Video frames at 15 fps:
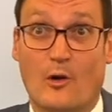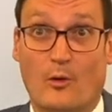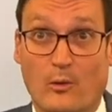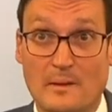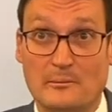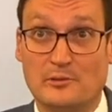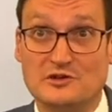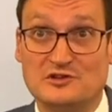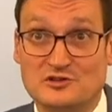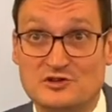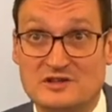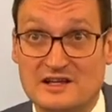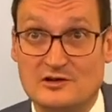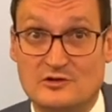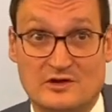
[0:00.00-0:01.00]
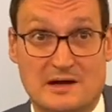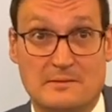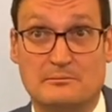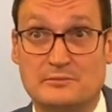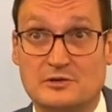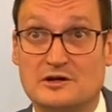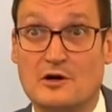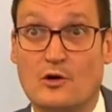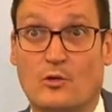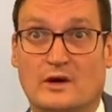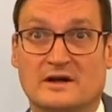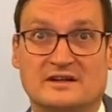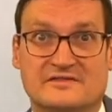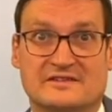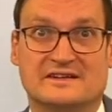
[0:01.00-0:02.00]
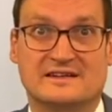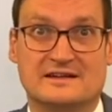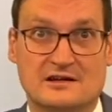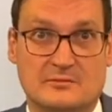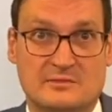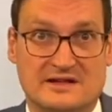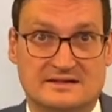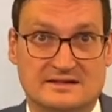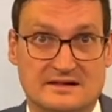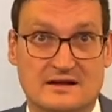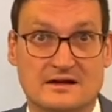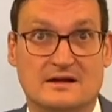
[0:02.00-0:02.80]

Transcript: 1.2 kilogram per 100 kilometer.